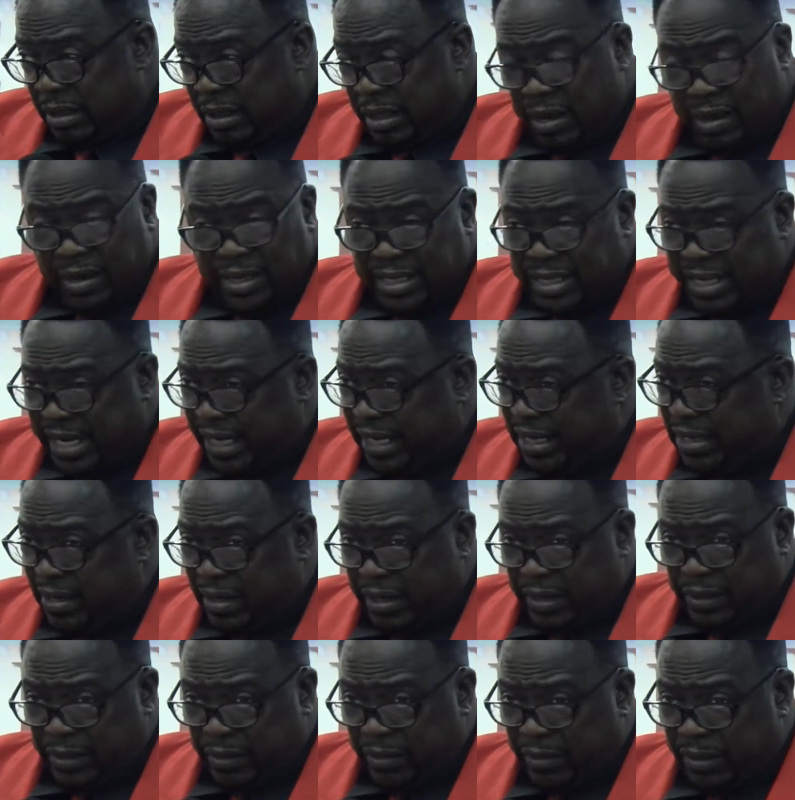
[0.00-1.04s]
Not second,
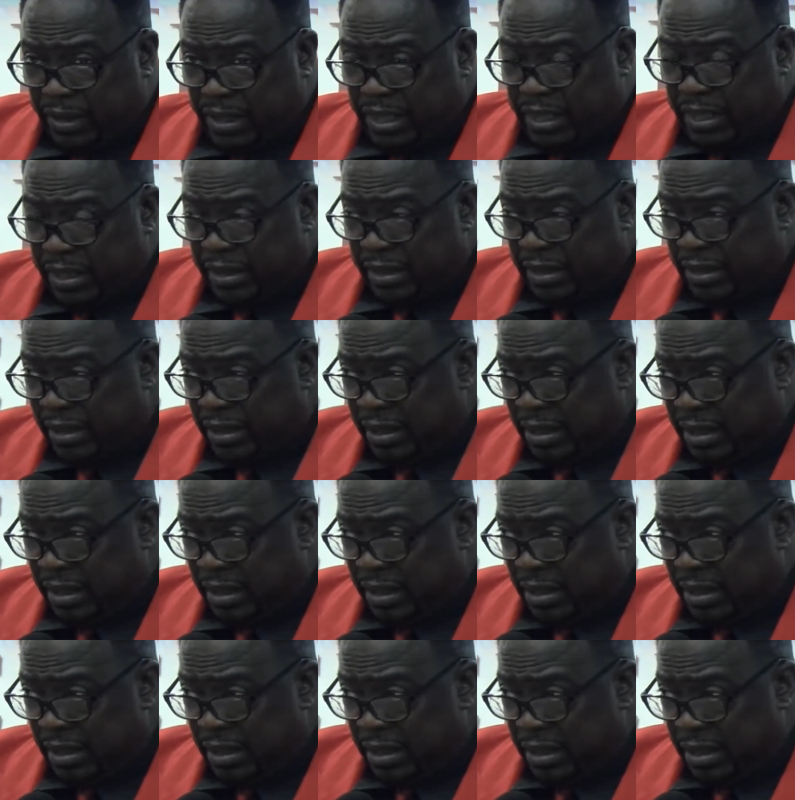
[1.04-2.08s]
not third.
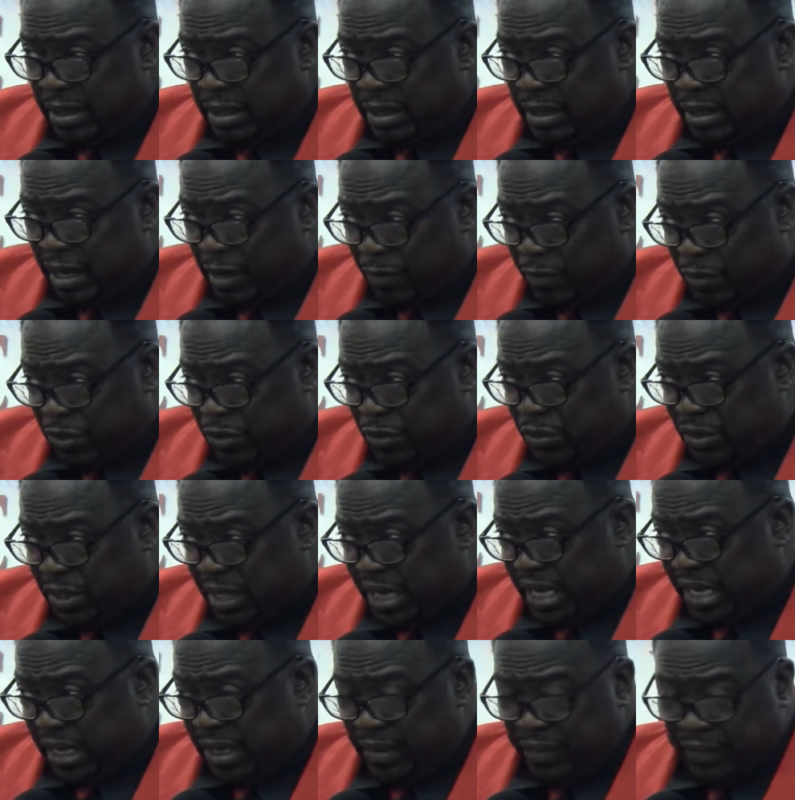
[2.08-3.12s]
Not what you
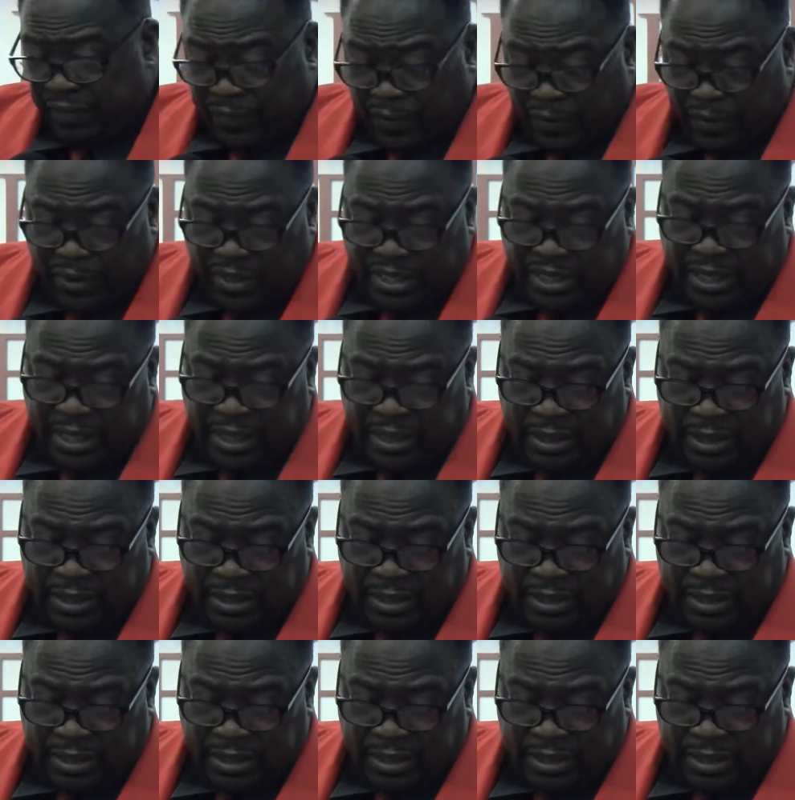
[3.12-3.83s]
think. First.